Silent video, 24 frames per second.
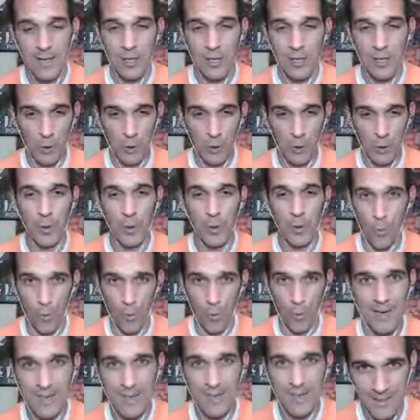Lori
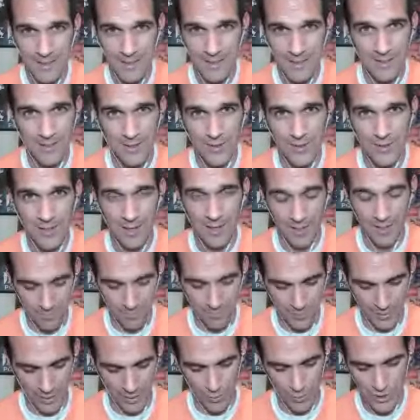wanted to get the deal done,
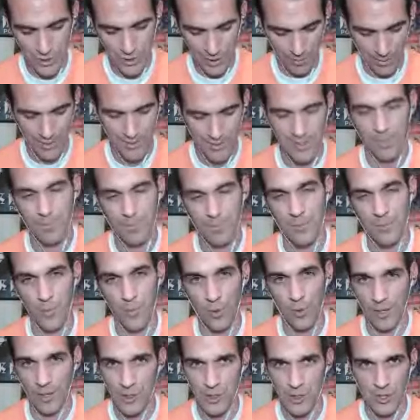but when she wakes up in the
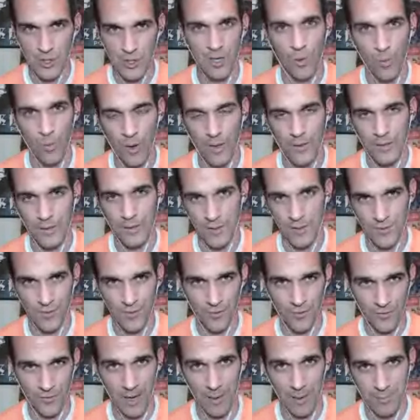morning, is she going to want this
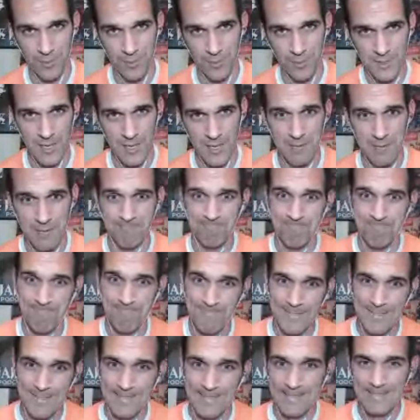for 5%?
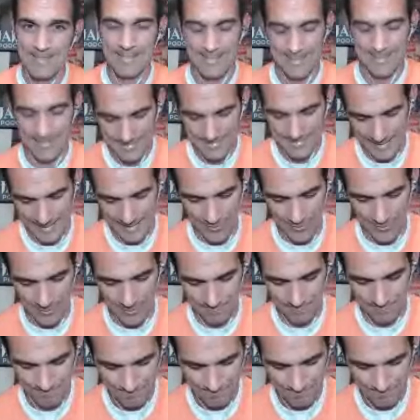I don't know.